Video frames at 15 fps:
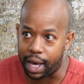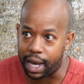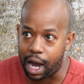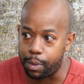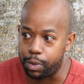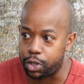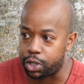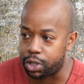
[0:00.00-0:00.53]
like
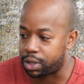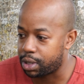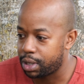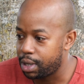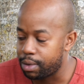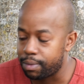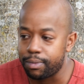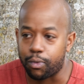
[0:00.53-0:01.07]
I was just
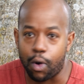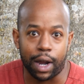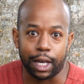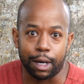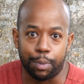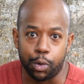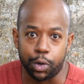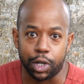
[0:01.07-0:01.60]

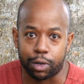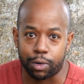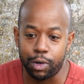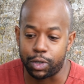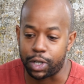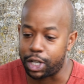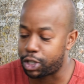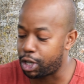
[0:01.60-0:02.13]
riding a board and
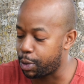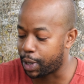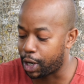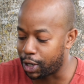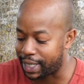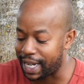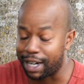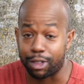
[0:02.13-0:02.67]
cruising. It's only when I
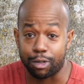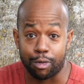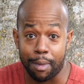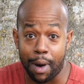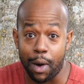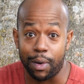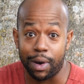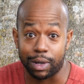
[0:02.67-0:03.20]
looked down at the
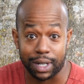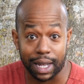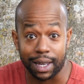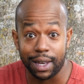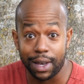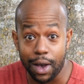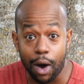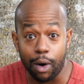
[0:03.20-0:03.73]
remote, I was like,
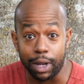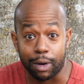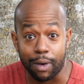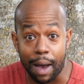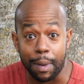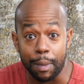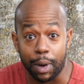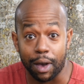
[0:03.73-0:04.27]
holy
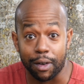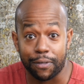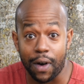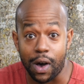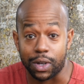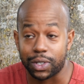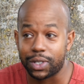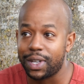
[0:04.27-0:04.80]
crap, I'm going
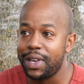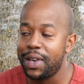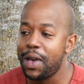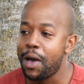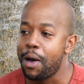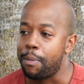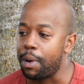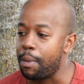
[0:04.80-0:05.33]
fast.
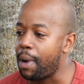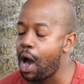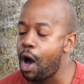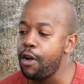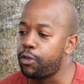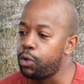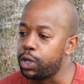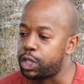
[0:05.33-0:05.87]
But my
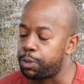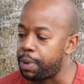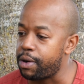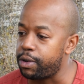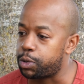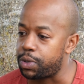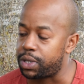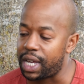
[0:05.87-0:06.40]
overall
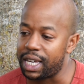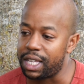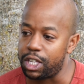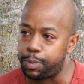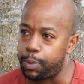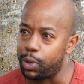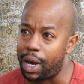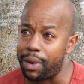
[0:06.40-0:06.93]
experience with taking
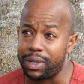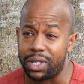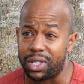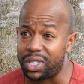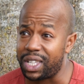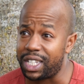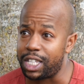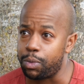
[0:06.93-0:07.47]
this board out into the
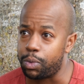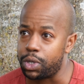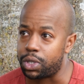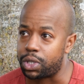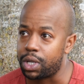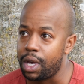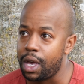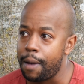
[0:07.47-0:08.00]
city
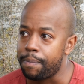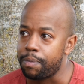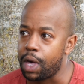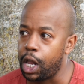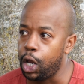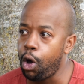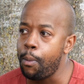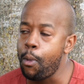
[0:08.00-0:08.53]
was
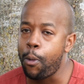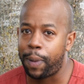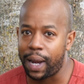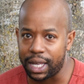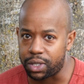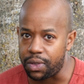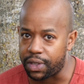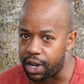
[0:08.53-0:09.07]
a lot more
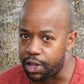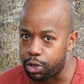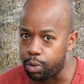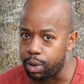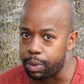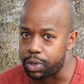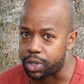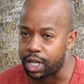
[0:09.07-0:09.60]
pleasant than I
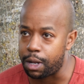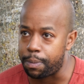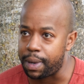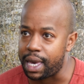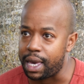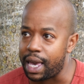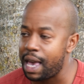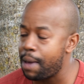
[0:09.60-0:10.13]
thought it was going to
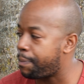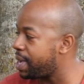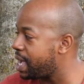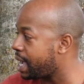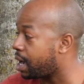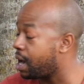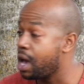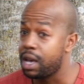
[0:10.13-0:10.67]
be. It
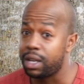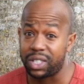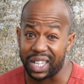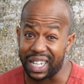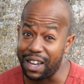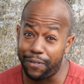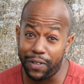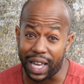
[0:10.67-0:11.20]
being
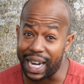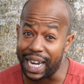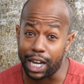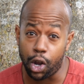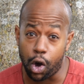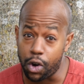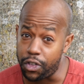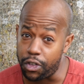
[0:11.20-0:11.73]
significantly
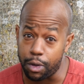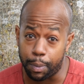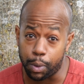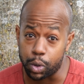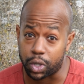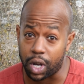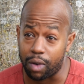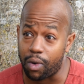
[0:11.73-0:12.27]
longer than the
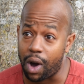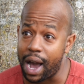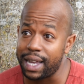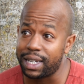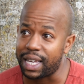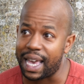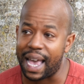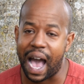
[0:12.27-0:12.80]
boards I
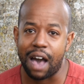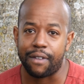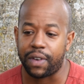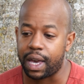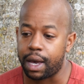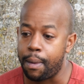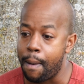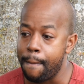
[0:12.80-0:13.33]
ride, it
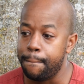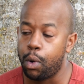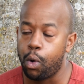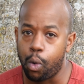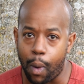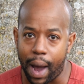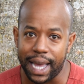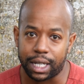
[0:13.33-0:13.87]
having
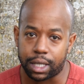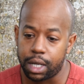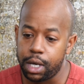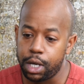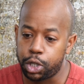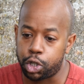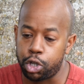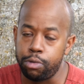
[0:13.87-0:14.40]
more weight,
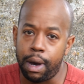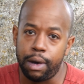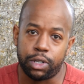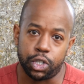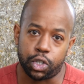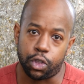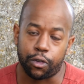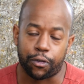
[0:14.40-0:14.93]
two
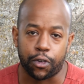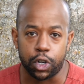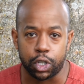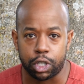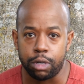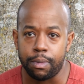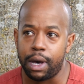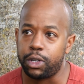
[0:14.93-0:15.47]
motors on the front,
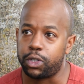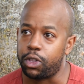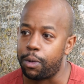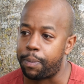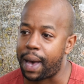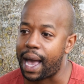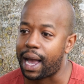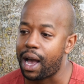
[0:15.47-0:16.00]
two motors on the
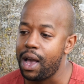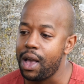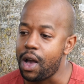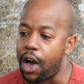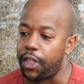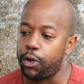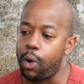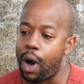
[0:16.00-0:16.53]
back,
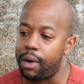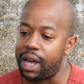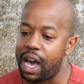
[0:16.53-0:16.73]
I thought I would